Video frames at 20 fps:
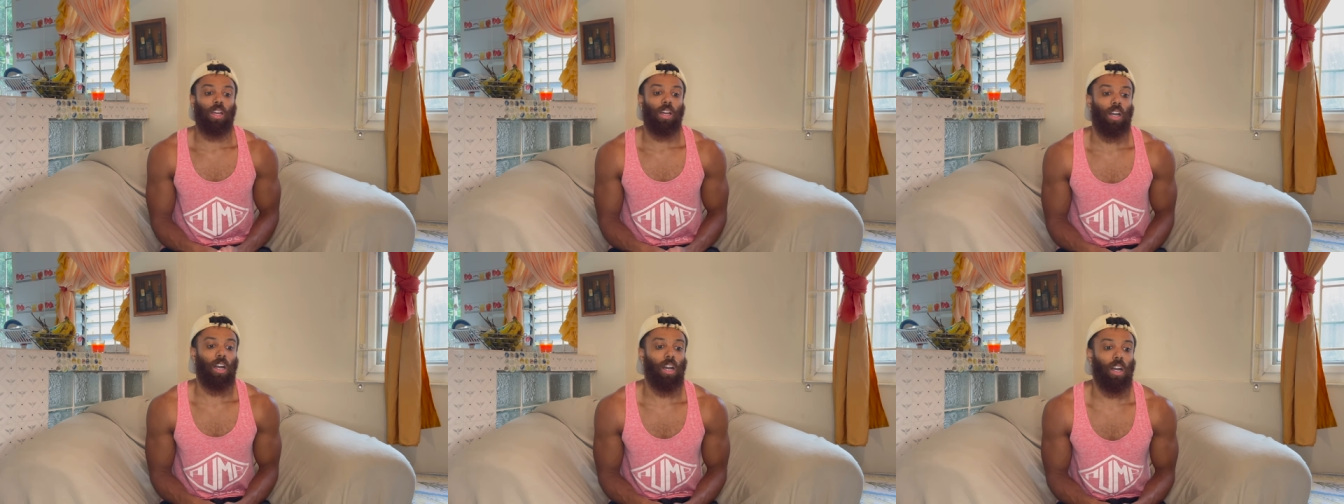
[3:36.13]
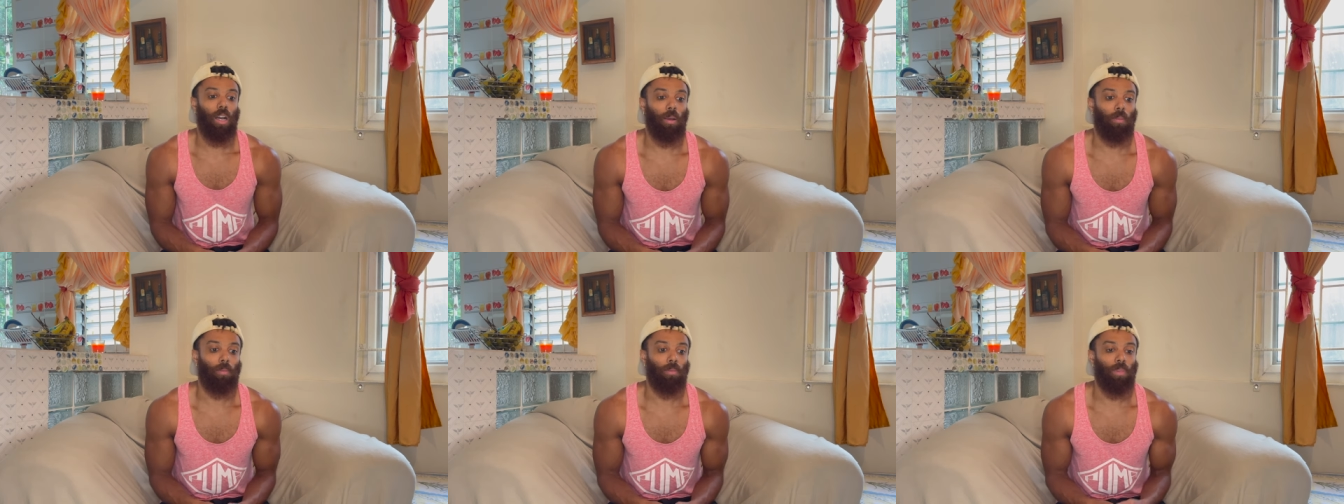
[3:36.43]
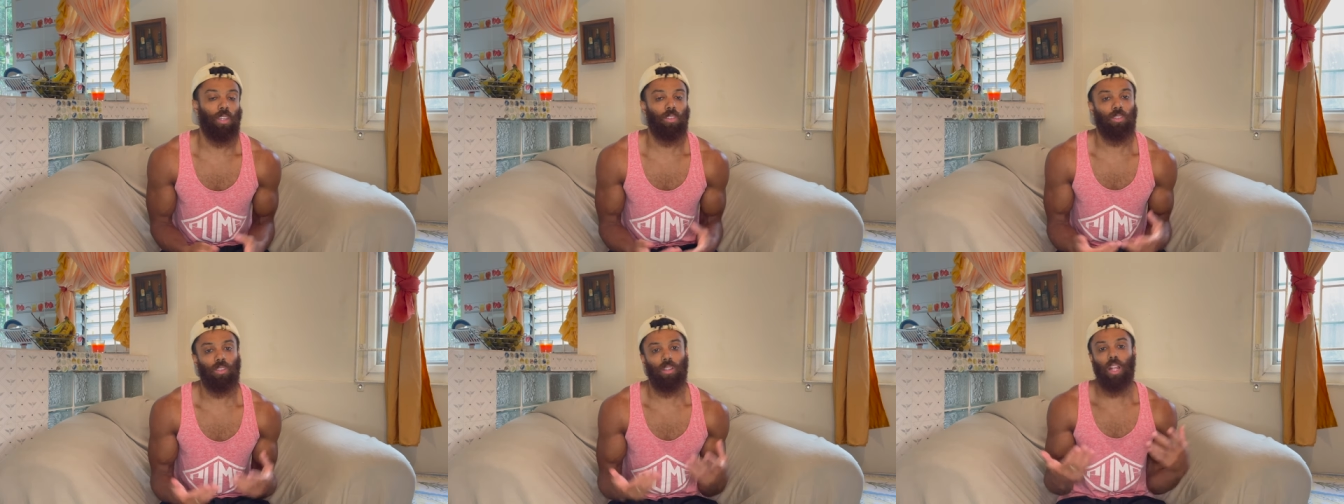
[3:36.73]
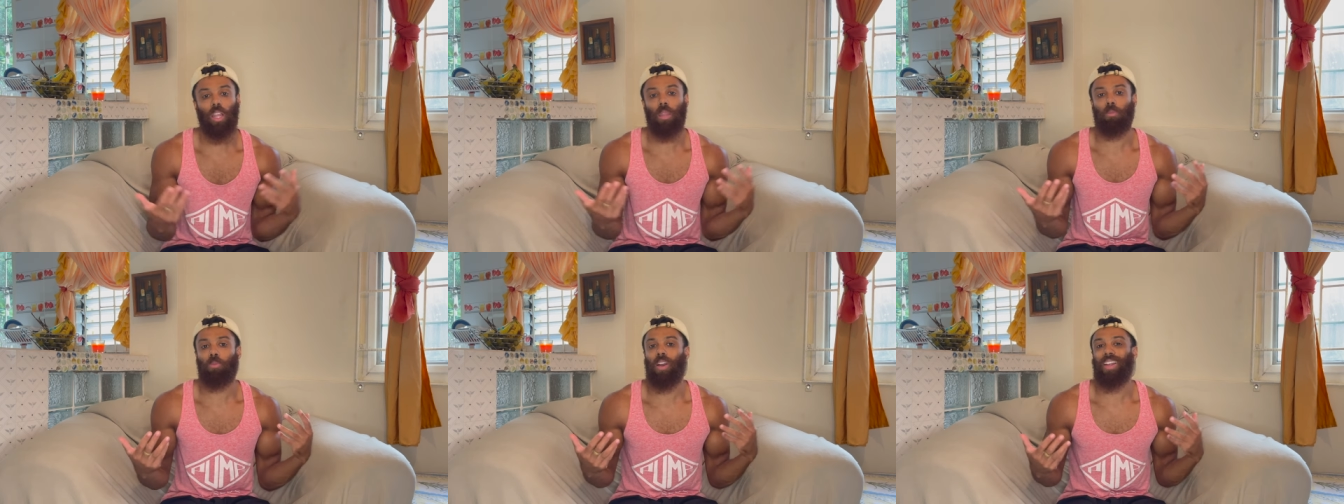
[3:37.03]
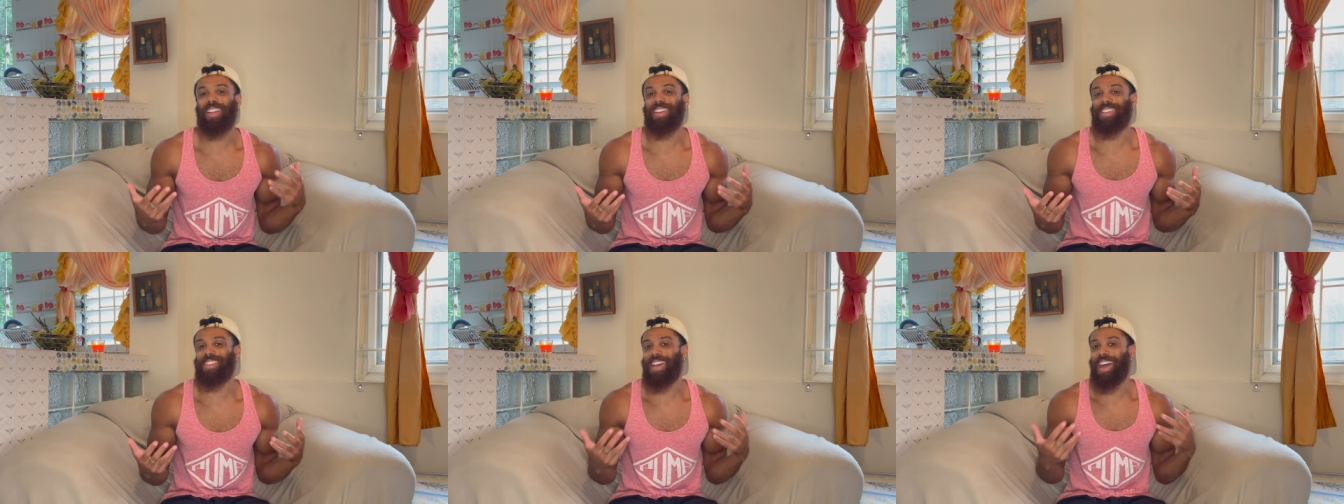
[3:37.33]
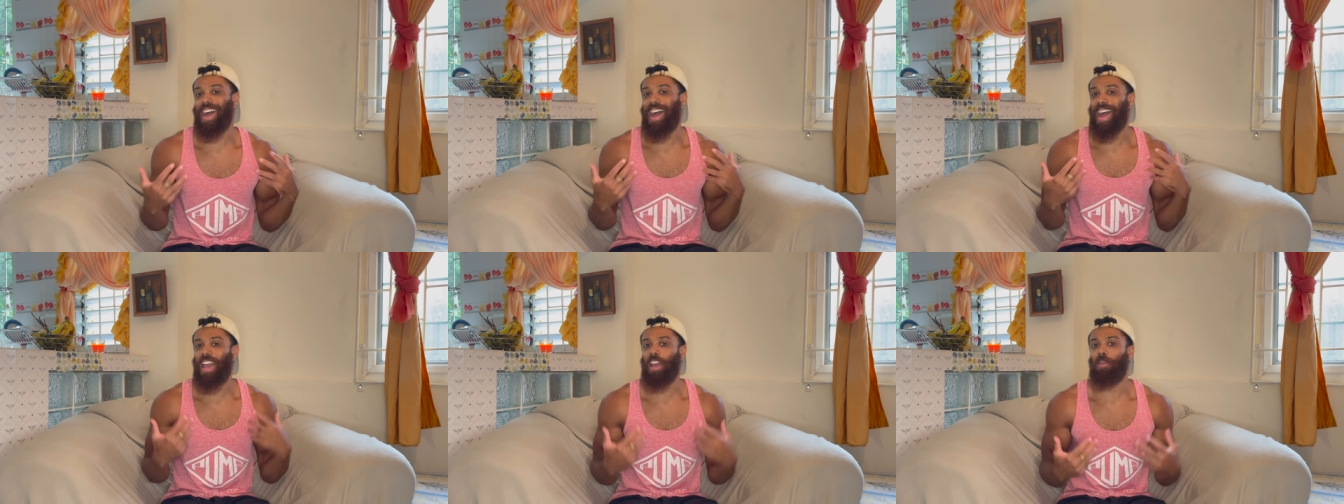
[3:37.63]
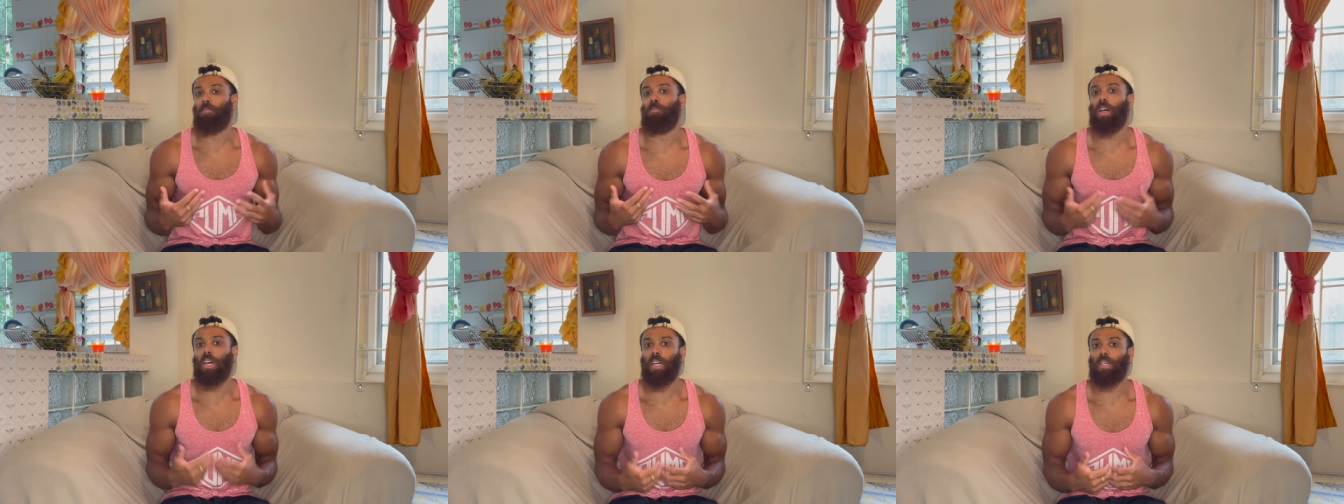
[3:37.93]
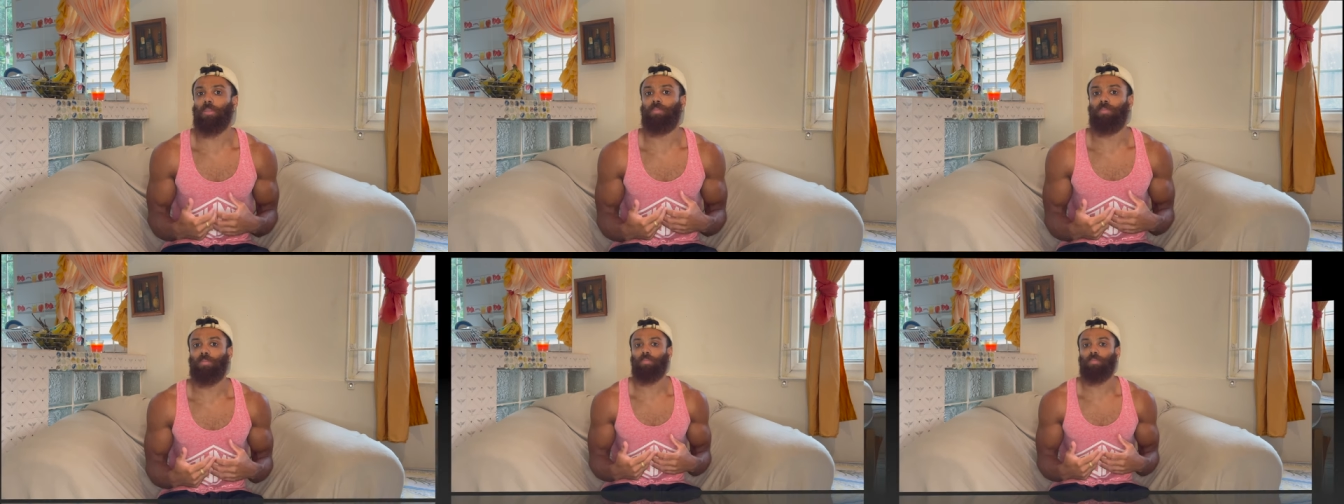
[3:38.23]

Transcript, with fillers: Um, these are a lot of the products I have bought